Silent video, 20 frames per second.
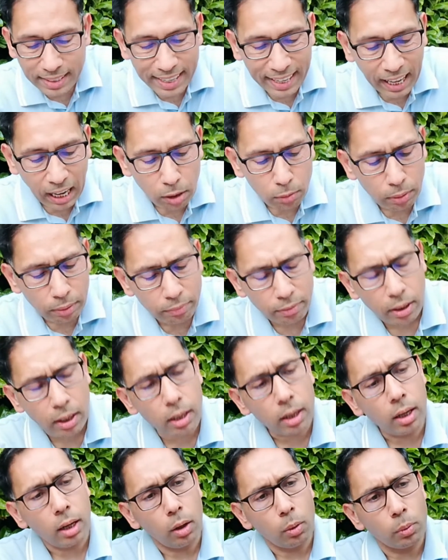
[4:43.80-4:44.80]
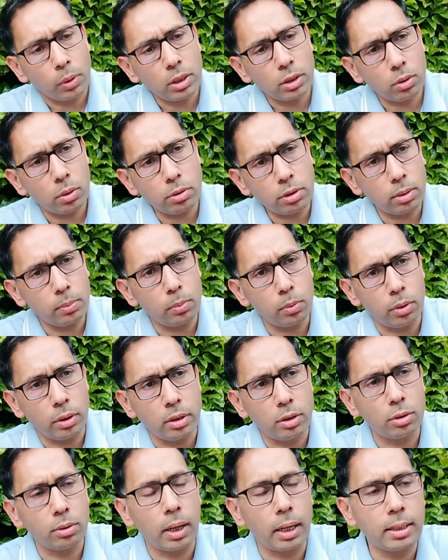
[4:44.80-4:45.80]
However, what is also
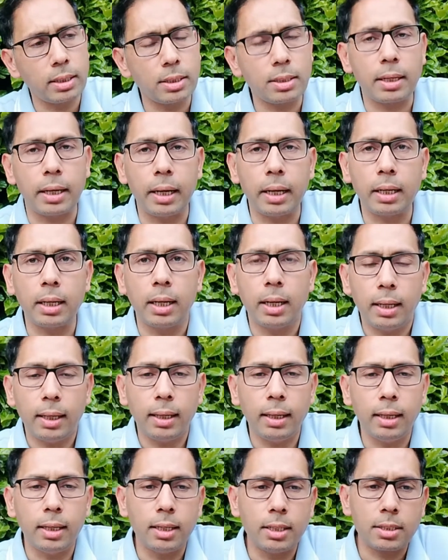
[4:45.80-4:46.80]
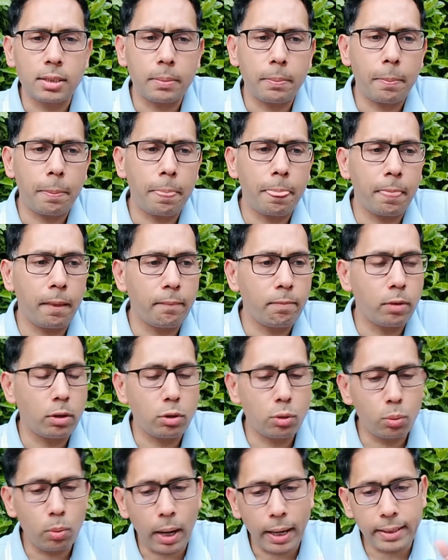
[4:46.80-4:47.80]
important to understand is
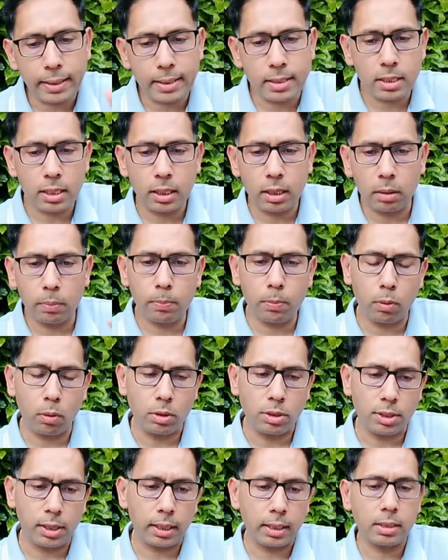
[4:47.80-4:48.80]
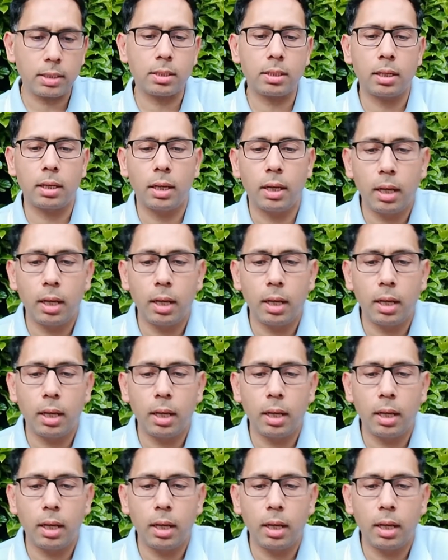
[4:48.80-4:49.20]
two identical projects,